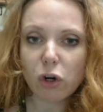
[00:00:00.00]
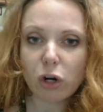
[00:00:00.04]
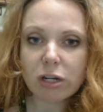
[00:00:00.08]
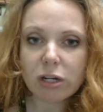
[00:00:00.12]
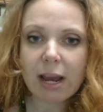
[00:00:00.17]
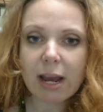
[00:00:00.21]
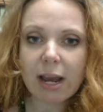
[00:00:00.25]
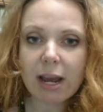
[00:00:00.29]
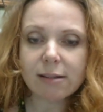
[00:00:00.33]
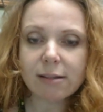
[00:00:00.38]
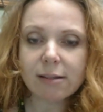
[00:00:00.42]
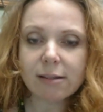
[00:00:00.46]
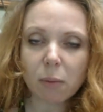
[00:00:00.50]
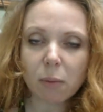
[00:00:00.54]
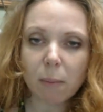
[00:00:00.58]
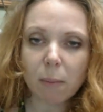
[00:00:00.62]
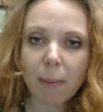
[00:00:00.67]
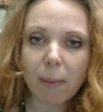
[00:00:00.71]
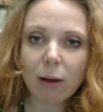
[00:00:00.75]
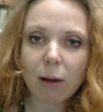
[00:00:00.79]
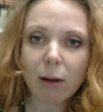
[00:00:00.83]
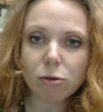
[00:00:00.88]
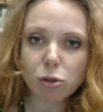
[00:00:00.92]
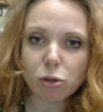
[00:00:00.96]
It takes them
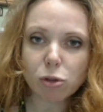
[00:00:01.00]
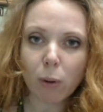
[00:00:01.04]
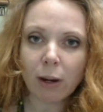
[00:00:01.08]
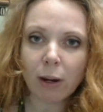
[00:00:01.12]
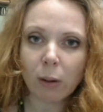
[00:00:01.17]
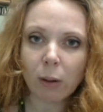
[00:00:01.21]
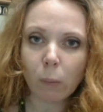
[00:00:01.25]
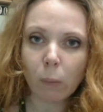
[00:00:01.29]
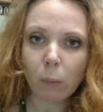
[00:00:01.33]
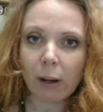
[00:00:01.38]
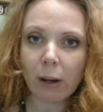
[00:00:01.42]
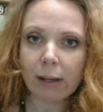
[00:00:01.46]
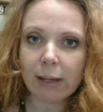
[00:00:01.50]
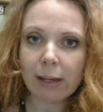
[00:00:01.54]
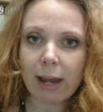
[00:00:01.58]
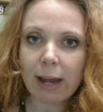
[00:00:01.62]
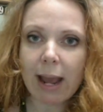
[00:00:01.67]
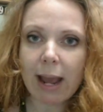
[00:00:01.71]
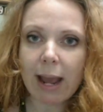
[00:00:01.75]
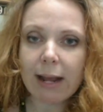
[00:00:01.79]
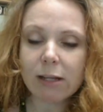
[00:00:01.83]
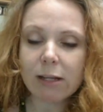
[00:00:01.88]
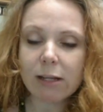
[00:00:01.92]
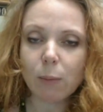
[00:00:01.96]
about 21
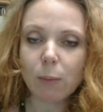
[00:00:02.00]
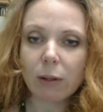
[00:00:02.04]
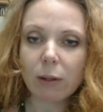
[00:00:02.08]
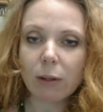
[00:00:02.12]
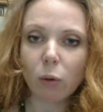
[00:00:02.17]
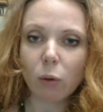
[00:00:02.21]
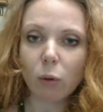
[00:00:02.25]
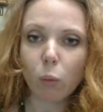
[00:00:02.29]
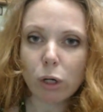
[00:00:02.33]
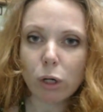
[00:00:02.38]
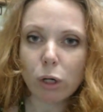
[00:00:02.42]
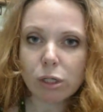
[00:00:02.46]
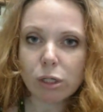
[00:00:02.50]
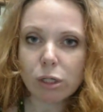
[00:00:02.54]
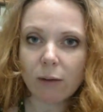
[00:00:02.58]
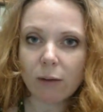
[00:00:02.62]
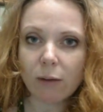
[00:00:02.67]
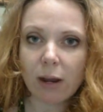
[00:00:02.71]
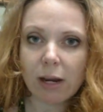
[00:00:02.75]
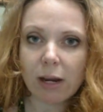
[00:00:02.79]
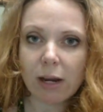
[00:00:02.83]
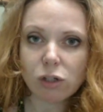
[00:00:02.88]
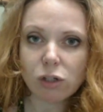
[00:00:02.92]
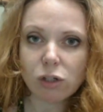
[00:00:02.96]
days, but the worst of
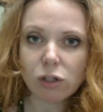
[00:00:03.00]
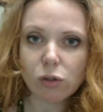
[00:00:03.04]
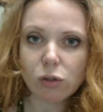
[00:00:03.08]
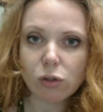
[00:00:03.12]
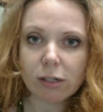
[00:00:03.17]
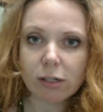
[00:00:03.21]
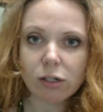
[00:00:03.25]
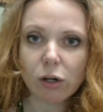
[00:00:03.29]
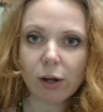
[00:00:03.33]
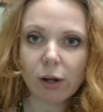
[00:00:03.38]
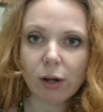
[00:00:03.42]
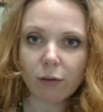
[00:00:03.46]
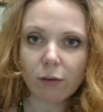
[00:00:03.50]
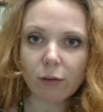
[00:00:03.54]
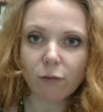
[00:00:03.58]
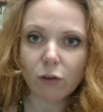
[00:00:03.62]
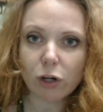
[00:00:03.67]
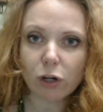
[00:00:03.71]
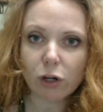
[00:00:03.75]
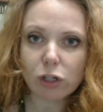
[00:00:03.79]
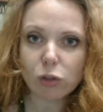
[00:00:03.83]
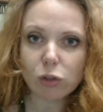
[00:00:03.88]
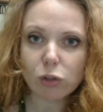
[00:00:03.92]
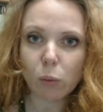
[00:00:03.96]
it is usually during the
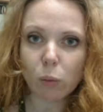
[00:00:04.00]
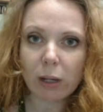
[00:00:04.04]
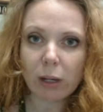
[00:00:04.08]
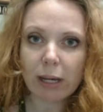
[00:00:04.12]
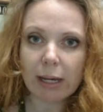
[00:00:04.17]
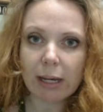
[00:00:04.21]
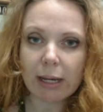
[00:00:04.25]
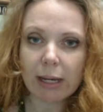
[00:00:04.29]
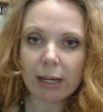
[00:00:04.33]
first week.